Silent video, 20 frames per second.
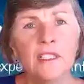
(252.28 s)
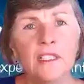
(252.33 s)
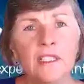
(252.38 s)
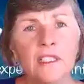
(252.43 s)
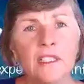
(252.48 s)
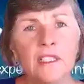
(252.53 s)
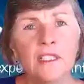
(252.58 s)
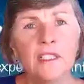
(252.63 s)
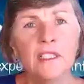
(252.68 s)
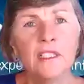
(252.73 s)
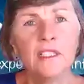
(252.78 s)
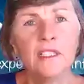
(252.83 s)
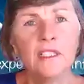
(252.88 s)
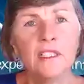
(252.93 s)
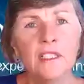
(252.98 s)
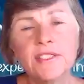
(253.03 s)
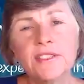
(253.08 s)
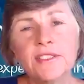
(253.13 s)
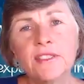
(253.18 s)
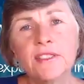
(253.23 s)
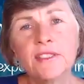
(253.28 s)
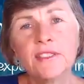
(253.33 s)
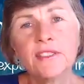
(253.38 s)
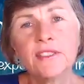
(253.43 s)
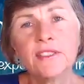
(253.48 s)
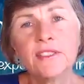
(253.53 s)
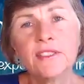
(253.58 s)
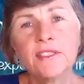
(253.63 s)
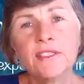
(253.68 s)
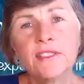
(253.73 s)
inquiries
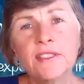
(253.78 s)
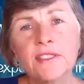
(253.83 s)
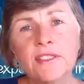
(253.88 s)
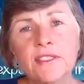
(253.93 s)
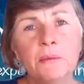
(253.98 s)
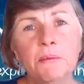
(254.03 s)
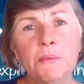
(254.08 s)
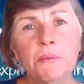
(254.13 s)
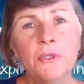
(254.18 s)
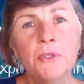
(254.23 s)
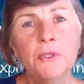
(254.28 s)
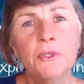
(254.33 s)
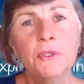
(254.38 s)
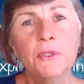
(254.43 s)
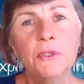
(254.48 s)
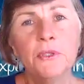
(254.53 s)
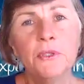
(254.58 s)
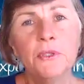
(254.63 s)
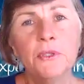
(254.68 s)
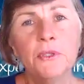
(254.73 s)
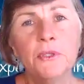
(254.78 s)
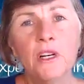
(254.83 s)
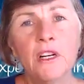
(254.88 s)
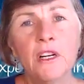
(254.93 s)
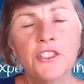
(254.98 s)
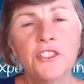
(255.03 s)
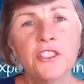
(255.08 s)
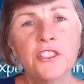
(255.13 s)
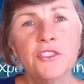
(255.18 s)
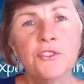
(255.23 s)
from people who
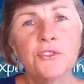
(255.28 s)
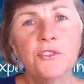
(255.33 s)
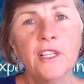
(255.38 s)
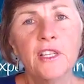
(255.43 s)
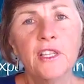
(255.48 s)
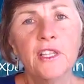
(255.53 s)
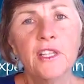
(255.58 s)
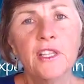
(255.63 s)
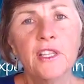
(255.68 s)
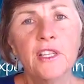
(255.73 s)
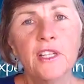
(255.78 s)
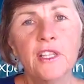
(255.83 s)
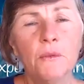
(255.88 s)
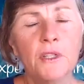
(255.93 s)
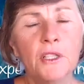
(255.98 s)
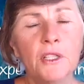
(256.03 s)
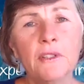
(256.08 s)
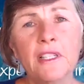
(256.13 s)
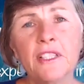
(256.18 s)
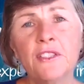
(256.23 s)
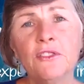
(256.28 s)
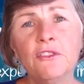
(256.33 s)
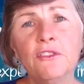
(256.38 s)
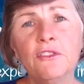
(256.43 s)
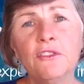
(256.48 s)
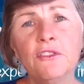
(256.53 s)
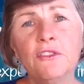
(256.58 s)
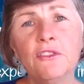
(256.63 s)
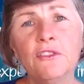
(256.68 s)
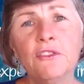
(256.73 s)
are just trying to figure out, what do I
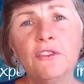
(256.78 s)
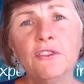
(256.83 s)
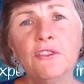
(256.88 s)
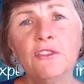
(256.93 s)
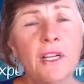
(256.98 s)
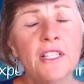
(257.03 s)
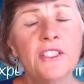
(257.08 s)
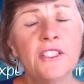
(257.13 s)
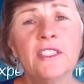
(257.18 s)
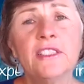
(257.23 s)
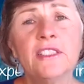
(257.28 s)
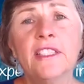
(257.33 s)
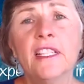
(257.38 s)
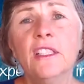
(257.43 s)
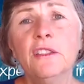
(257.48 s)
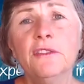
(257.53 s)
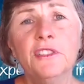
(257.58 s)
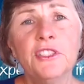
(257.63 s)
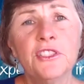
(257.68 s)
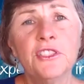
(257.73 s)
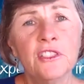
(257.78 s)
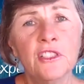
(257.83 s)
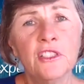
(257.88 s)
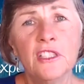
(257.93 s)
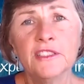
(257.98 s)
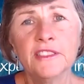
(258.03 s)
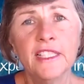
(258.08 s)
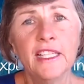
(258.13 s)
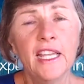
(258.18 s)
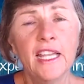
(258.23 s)
do with my kids? They're watching
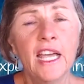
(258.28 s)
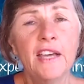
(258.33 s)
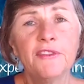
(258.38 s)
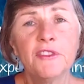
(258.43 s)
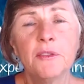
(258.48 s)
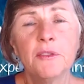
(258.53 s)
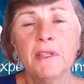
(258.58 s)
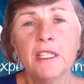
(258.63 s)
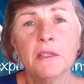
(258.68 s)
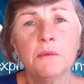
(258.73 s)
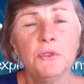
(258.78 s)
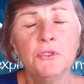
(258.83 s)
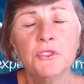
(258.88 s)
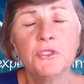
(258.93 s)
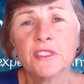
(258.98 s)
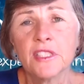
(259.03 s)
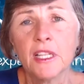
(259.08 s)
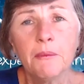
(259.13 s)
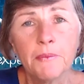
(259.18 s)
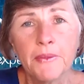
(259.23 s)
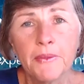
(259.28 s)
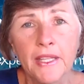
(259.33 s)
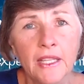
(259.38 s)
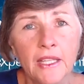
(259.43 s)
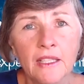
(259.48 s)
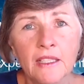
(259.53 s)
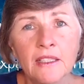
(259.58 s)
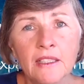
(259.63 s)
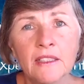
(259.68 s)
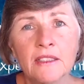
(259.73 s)
television all day. I have to make them do
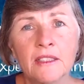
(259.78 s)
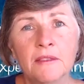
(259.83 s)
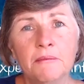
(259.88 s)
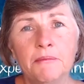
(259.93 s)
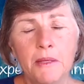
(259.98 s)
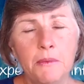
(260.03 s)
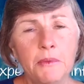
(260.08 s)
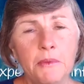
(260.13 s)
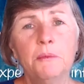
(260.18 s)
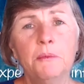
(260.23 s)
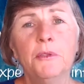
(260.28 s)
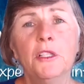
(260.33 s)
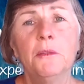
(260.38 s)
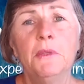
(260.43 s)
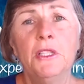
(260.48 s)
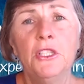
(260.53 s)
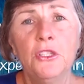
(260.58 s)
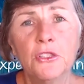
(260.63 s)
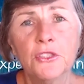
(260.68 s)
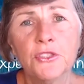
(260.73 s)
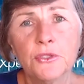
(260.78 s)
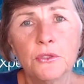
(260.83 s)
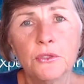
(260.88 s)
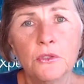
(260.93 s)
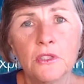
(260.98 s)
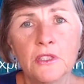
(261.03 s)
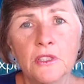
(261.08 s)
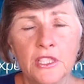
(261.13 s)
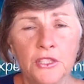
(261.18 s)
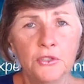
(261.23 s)
something. Maybe I'll put them in your
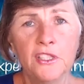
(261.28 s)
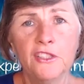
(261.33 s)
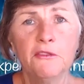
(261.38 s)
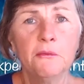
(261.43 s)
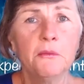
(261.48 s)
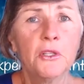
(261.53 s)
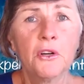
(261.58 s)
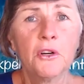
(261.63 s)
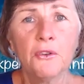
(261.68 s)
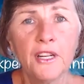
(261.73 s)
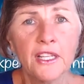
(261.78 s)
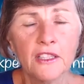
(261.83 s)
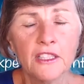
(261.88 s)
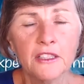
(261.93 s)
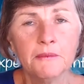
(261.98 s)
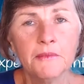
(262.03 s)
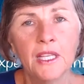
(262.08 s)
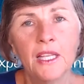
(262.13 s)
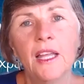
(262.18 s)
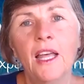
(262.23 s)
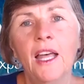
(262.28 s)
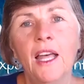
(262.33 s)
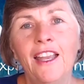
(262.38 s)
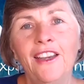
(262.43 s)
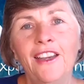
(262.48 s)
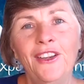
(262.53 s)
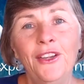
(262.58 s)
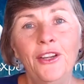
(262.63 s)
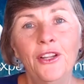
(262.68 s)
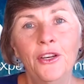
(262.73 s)
school. Can you give them a curriculum?
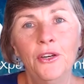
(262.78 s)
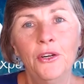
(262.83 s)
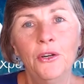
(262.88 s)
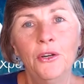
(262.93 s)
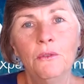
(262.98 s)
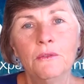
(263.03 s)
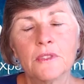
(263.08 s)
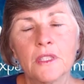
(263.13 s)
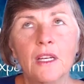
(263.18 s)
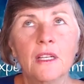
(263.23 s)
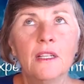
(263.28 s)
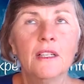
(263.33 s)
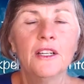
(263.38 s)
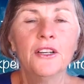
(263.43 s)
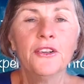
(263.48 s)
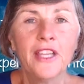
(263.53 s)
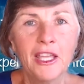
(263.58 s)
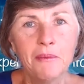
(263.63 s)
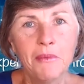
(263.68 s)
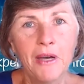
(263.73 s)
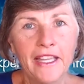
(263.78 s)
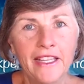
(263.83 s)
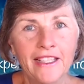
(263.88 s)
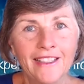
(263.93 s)
No. Okay, bye.